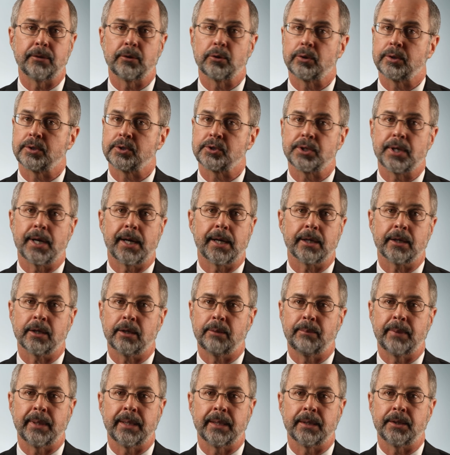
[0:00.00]
there is not going to
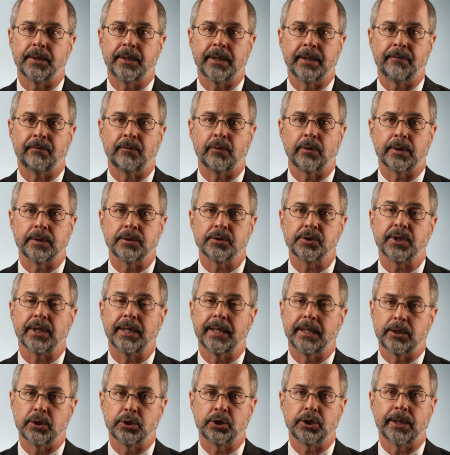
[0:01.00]
be a difference
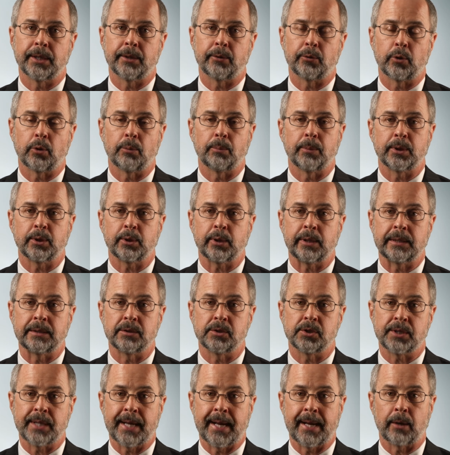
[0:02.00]
in general between
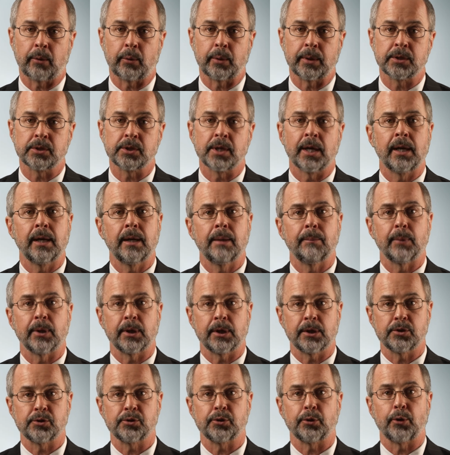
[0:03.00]
salaries
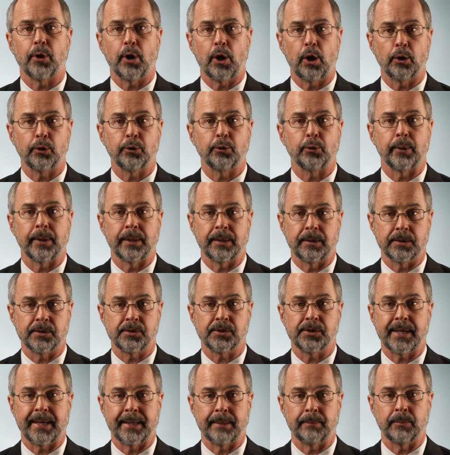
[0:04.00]
because they're all doing the
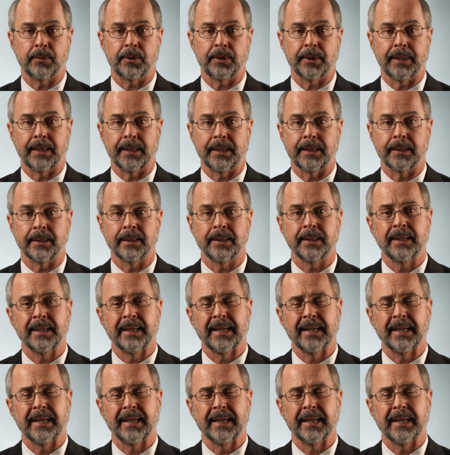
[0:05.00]
same thing.